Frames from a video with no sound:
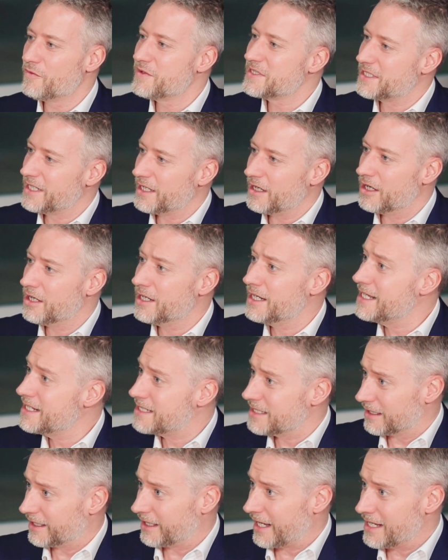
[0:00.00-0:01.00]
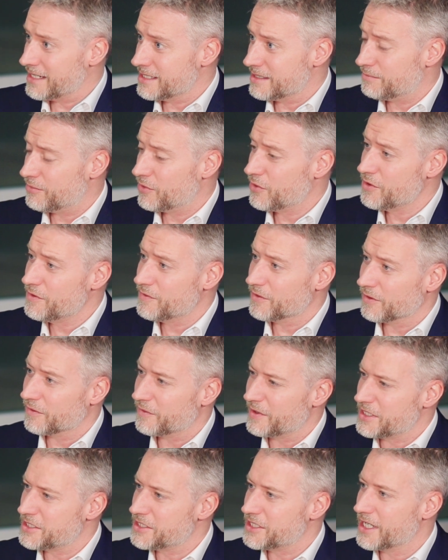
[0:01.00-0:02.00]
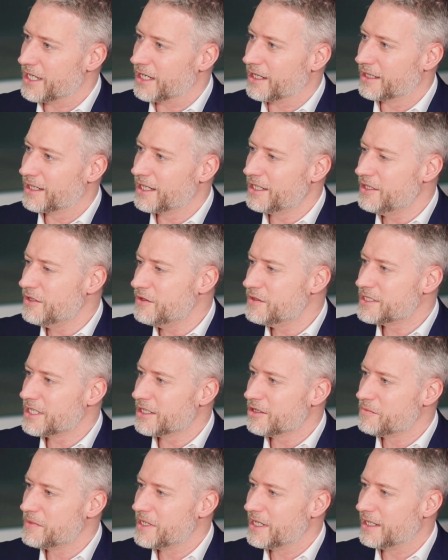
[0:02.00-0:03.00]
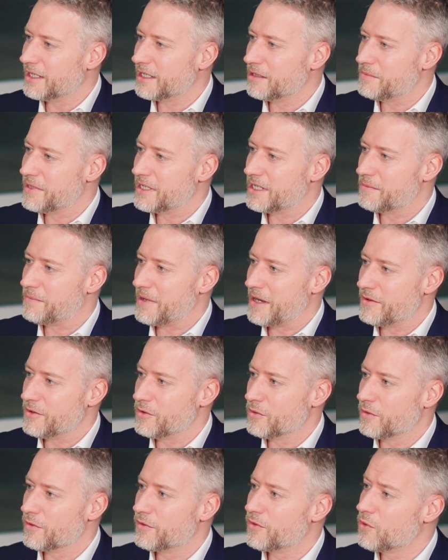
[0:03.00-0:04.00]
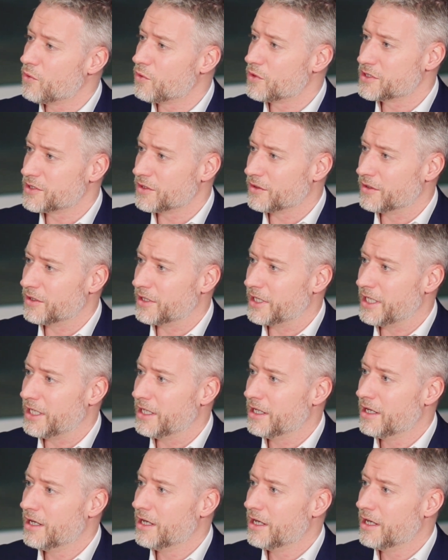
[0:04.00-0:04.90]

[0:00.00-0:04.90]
obviously Erleada gained approval this year. Can you tell me a little bit about your thoughts on the